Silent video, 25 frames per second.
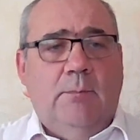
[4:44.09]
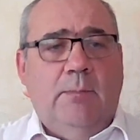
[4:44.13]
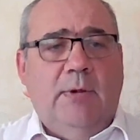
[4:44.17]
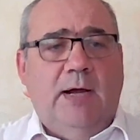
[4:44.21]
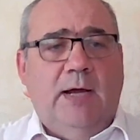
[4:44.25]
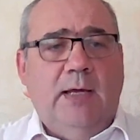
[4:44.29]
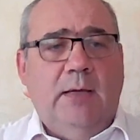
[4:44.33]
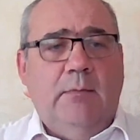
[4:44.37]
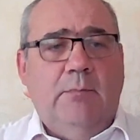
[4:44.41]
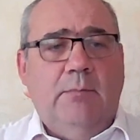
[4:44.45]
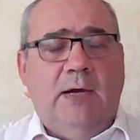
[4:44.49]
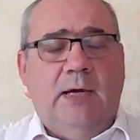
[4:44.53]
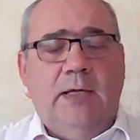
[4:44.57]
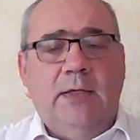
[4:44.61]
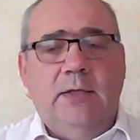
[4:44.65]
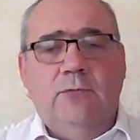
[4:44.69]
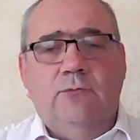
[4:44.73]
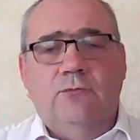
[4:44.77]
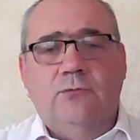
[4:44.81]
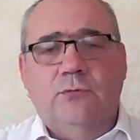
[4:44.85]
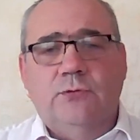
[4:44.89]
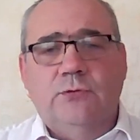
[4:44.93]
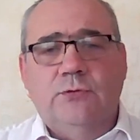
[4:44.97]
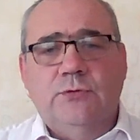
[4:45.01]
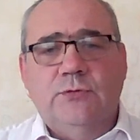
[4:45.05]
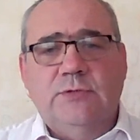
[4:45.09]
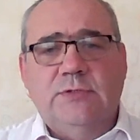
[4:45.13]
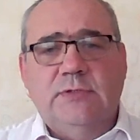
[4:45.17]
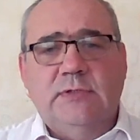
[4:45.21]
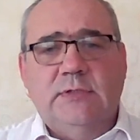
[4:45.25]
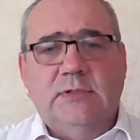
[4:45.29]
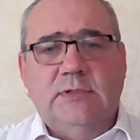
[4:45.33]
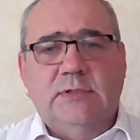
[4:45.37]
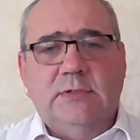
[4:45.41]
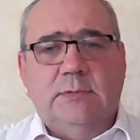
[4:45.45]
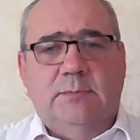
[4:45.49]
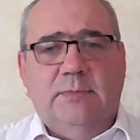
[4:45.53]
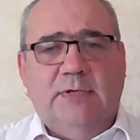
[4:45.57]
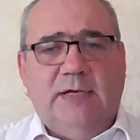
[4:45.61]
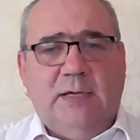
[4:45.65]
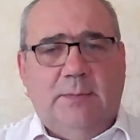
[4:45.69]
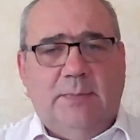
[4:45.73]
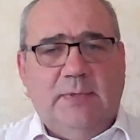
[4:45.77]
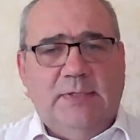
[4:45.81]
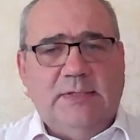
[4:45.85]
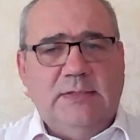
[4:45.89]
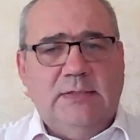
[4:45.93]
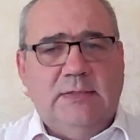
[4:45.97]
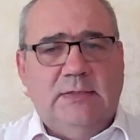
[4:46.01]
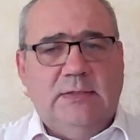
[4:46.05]
by introducing some
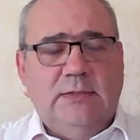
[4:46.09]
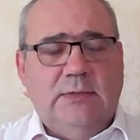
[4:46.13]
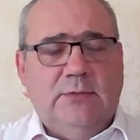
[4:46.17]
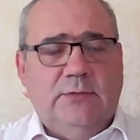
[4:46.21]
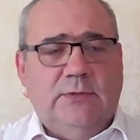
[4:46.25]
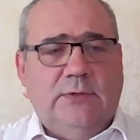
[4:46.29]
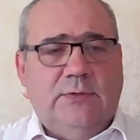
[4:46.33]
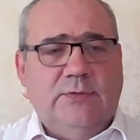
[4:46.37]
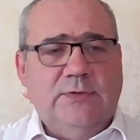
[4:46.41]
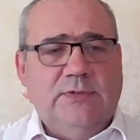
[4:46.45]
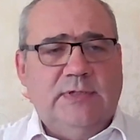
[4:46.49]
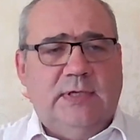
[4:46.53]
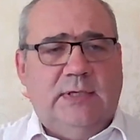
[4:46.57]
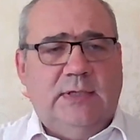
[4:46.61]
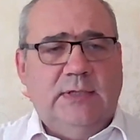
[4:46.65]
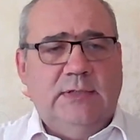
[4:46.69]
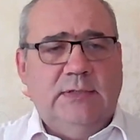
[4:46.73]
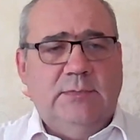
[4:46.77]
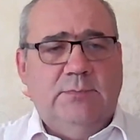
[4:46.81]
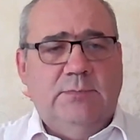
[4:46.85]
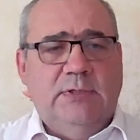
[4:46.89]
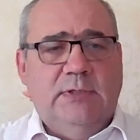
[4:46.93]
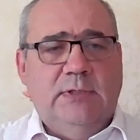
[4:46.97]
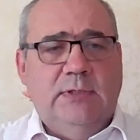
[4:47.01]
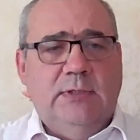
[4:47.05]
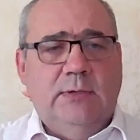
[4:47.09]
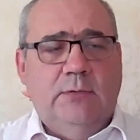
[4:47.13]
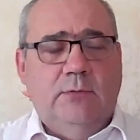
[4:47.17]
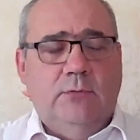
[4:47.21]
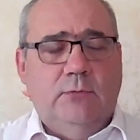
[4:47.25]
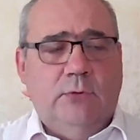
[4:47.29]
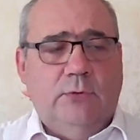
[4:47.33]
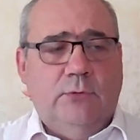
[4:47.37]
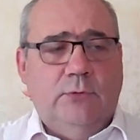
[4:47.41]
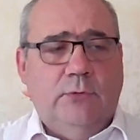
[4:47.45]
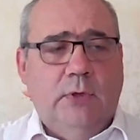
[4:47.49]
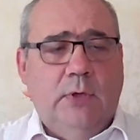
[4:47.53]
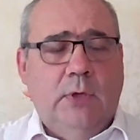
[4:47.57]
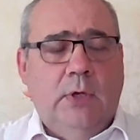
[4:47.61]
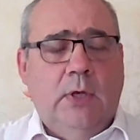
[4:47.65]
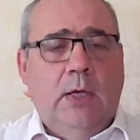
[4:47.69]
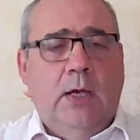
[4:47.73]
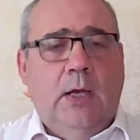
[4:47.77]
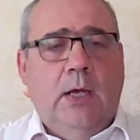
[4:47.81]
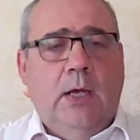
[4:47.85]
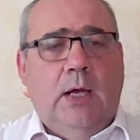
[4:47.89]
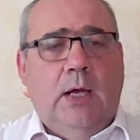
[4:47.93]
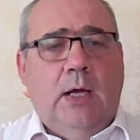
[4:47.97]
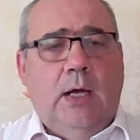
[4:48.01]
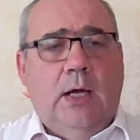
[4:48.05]
capacity on our side, typically around
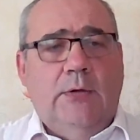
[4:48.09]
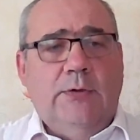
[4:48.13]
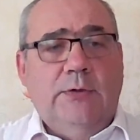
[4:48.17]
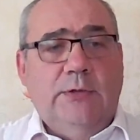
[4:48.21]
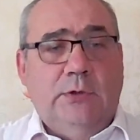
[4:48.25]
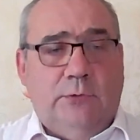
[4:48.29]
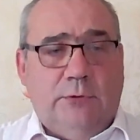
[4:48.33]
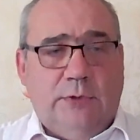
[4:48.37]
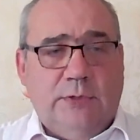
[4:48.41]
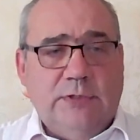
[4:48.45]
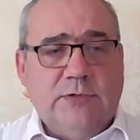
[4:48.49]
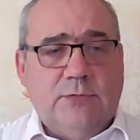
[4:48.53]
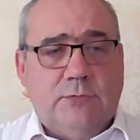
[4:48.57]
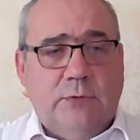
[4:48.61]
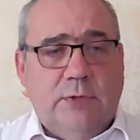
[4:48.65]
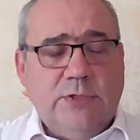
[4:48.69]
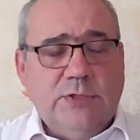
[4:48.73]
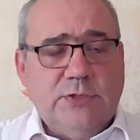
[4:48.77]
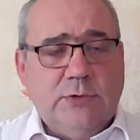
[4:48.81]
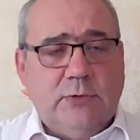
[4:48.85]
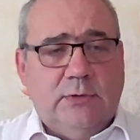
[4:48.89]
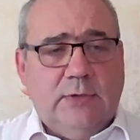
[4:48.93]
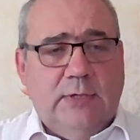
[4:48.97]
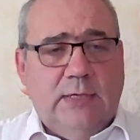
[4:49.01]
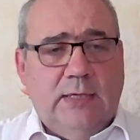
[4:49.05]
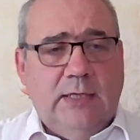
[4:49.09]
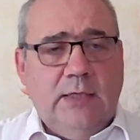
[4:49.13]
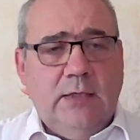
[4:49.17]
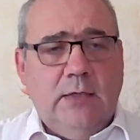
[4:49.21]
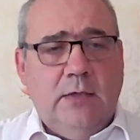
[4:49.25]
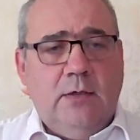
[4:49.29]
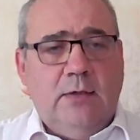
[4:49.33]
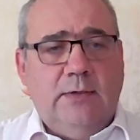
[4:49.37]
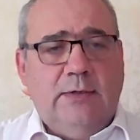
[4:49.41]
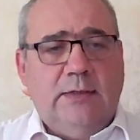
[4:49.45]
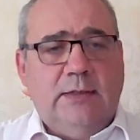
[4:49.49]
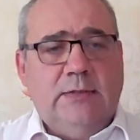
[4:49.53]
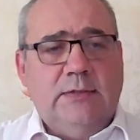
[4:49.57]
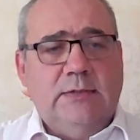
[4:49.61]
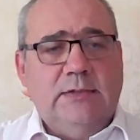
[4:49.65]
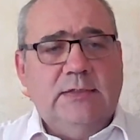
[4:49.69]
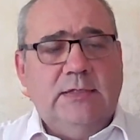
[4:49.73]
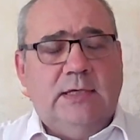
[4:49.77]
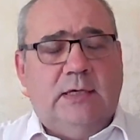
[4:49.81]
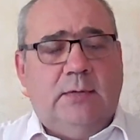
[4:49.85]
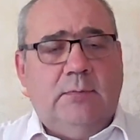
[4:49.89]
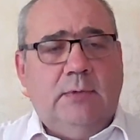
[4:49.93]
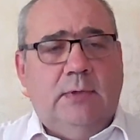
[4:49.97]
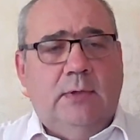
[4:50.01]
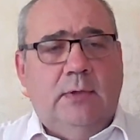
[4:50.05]
the orchestration layer that
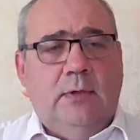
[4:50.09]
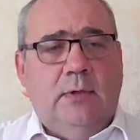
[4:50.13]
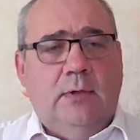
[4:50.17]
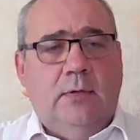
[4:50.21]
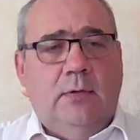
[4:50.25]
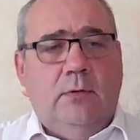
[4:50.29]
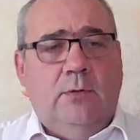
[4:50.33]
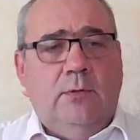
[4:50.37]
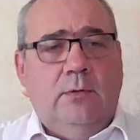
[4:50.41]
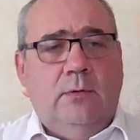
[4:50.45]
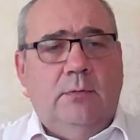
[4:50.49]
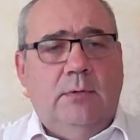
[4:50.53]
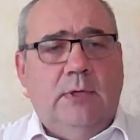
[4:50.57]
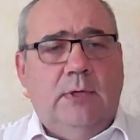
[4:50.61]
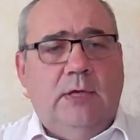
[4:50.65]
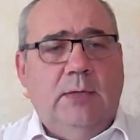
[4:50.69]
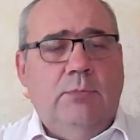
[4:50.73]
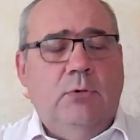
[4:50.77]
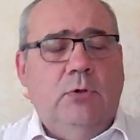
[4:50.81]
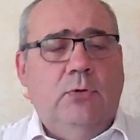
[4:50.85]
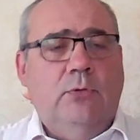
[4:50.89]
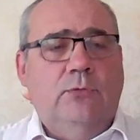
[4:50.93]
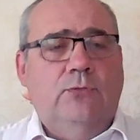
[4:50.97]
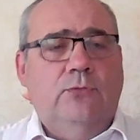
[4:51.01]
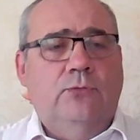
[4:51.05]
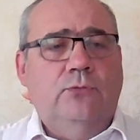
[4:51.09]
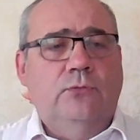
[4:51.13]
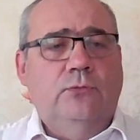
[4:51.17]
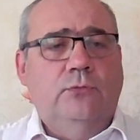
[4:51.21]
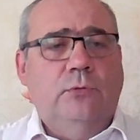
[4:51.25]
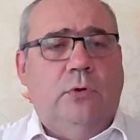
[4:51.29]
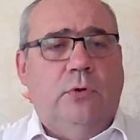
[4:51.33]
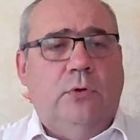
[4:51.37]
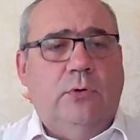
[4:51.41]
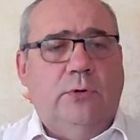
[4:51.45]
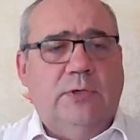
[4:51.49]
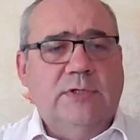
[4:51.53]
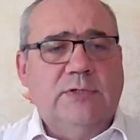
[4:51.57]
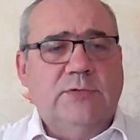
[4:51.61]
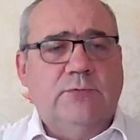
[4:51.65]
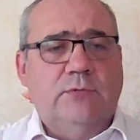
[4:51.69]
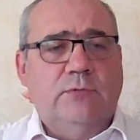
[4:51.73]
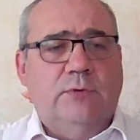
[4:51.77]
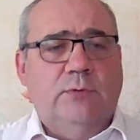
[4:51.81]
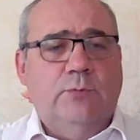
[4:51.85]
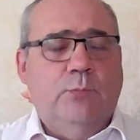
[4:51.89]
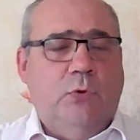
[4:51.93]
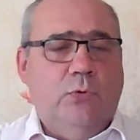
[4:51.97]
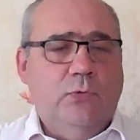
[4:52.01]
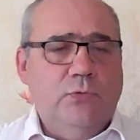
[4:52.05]
is able to
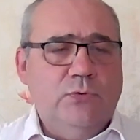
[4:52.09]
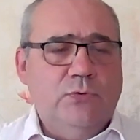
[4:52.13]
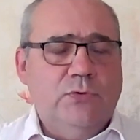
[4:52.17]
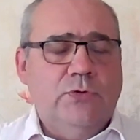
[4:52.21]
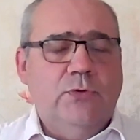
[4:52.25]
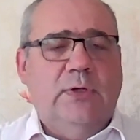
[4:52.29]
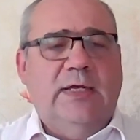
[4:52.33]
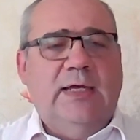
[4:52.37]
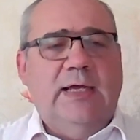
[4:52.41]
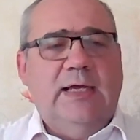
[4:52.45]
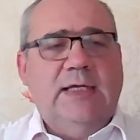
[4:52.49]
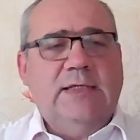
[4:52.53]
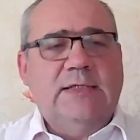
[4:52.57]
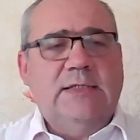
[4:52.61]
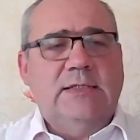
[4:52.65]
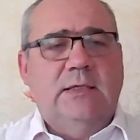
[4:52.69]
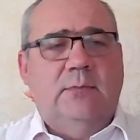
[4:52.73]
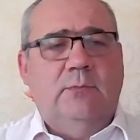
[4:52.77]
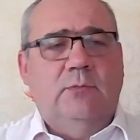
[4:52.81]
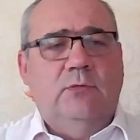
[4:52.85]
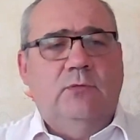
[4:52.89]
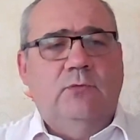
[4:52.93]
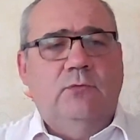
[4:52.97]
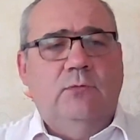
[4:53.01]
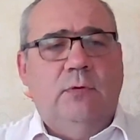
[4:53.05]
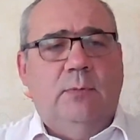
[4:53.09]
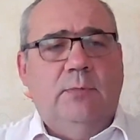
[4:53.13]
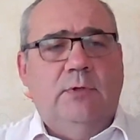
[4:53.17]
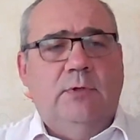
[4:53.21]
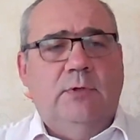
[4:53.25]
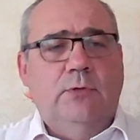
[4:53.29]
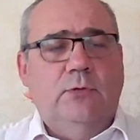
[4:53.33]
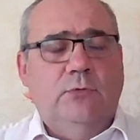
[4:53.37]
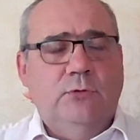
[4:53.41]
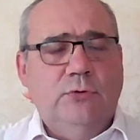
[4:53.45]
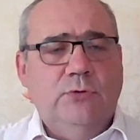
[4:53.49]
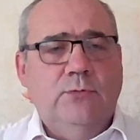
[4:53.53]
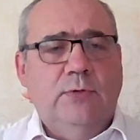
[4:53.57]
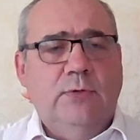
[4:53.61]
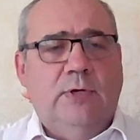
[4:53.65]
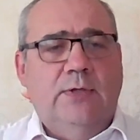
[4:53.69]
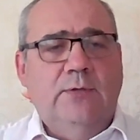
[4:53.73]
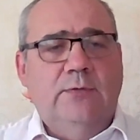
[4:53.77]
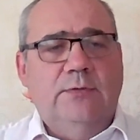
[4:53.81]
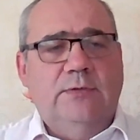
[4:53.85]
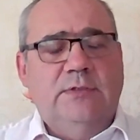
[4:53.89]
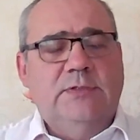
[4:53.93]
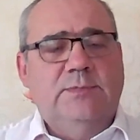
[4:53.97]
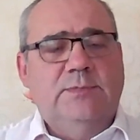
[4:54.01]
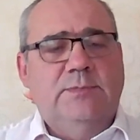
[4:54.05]
orchestrate both the legacy M2M and the new
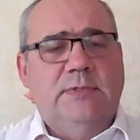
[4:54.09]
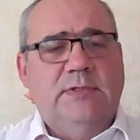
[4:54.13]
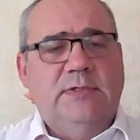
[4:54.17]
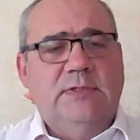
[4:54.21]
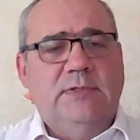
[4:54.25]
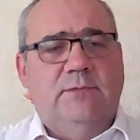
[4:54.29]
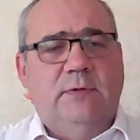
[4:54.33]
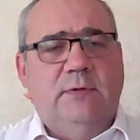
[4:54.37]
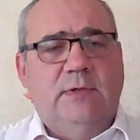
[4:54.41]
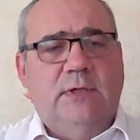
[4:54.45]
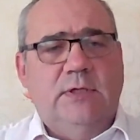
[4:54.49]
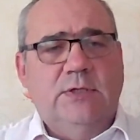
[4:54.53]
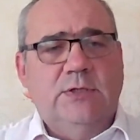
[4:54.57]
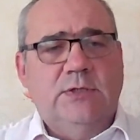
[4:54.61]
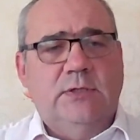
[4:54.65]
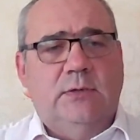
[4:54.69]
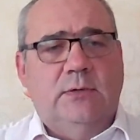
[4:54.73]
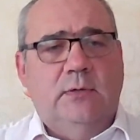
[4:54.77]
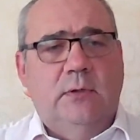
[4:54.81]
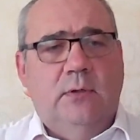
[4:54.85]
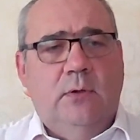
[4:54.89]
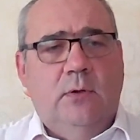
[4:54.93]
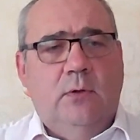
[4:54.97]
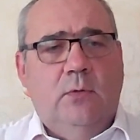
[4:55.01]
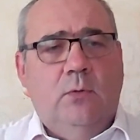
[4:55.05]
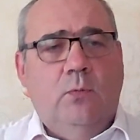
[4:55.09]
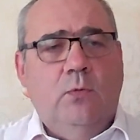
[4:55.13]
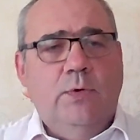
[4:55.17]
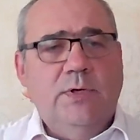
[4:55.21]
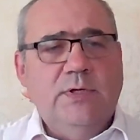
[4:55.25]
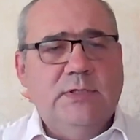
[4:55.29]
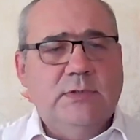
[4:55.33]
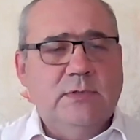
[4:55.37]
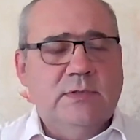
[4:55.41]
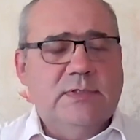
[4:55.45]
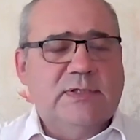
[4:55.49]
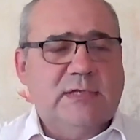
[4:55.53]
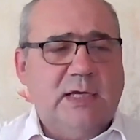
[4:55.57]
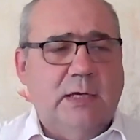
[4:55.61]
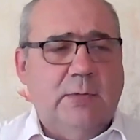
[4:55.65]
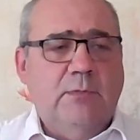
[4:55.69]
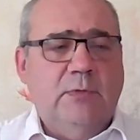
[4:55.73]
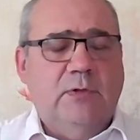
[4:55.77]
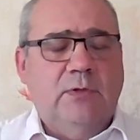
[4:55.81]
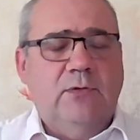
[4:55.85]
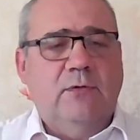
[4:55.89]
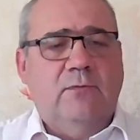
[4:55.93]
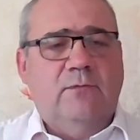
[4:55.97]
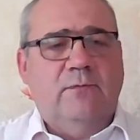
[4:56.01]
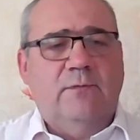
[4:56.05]
IoT specification with the
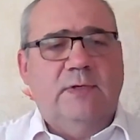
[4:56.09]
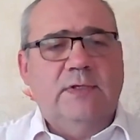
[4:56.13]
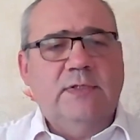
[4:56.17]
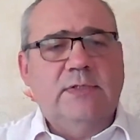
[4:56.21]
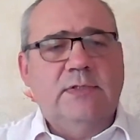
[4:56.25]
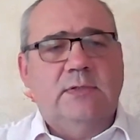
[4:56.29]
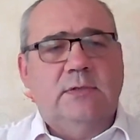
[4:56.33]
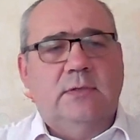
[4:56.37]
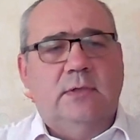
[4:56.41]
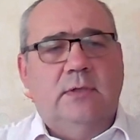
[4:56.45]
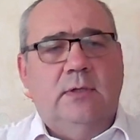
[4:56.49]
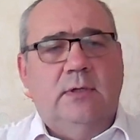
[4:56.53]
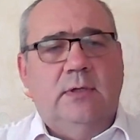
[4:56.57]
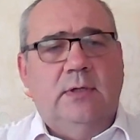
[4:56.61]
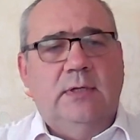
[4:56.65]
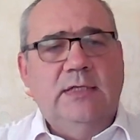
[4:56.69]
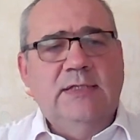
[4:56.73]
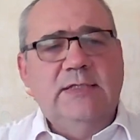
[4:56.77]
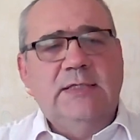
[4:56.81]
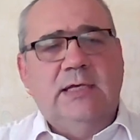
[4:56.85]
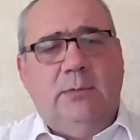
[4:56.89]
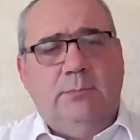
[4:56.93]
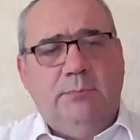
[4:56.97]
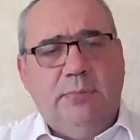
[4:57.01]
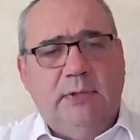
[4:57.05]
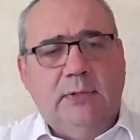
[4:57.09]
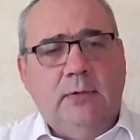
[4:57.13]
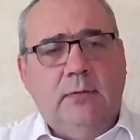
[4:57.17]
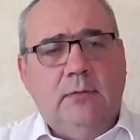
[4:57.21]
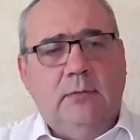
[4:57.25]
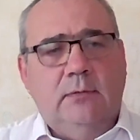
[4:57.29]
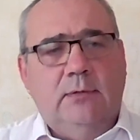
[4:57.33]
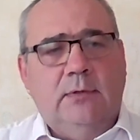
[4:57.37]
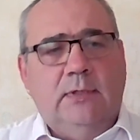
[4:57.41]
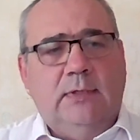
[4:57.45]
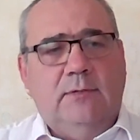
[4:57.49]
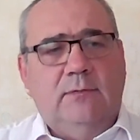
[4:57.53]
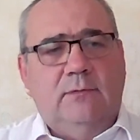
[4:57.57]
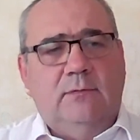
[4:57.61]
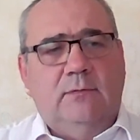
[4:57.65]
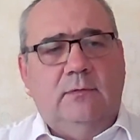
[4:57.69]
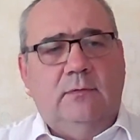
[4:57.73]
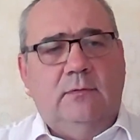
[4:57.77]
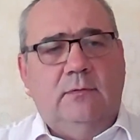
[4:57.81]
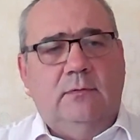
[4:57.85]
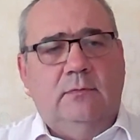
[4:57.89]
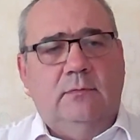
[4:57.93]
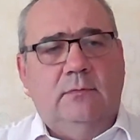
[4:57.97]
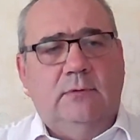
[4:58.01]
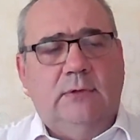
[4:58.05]
same interface is helping
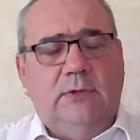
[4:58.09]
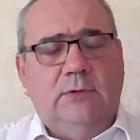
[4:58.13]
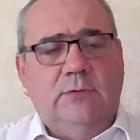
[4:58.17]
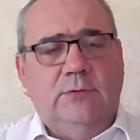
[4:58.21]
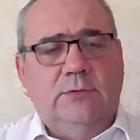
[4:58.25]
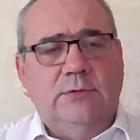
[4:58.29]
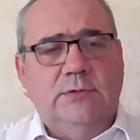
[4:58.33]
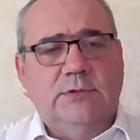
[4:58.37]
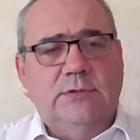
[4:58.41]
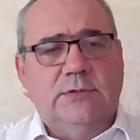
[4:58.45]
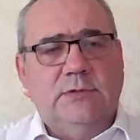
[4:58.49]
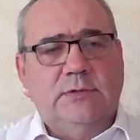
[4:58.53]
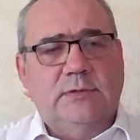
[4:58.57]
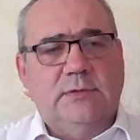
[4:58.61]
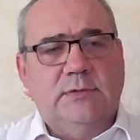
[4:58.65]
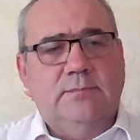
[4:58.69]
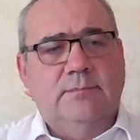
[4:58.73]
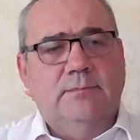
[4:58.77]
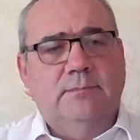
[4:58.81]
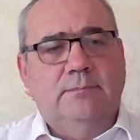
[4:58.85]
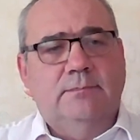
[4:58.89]
that condition.